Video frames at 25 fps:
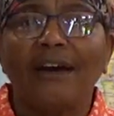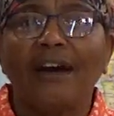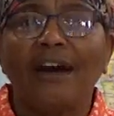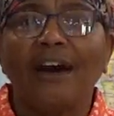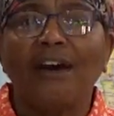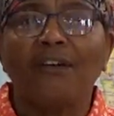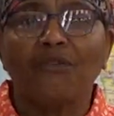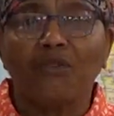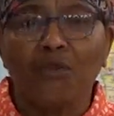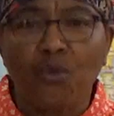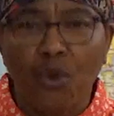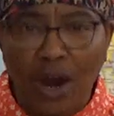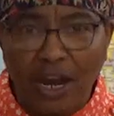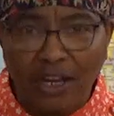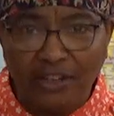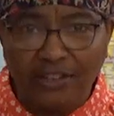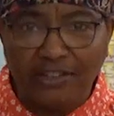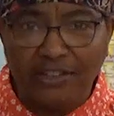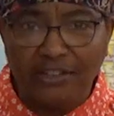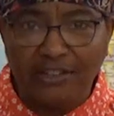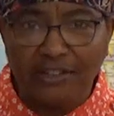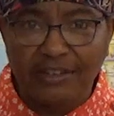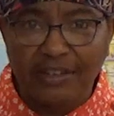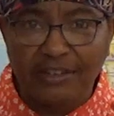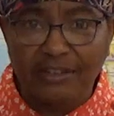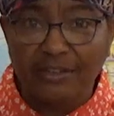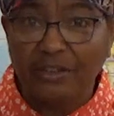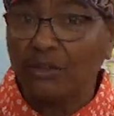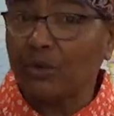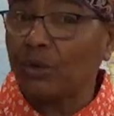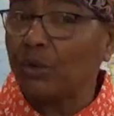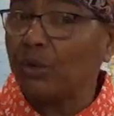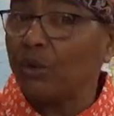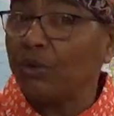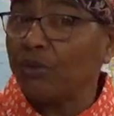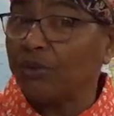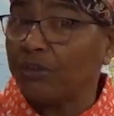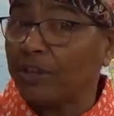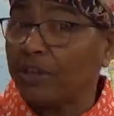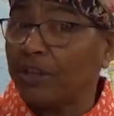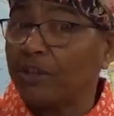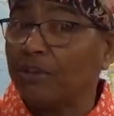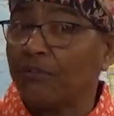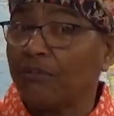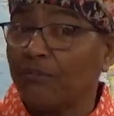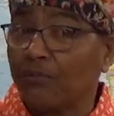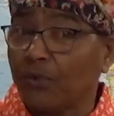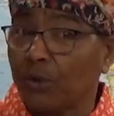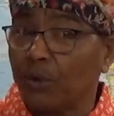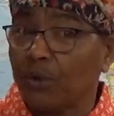of righteousness or do you see
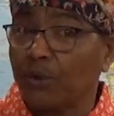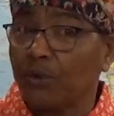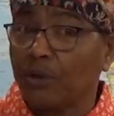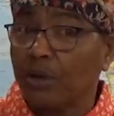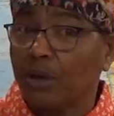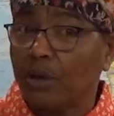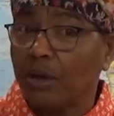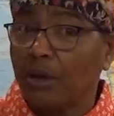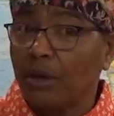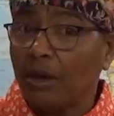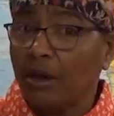the fruit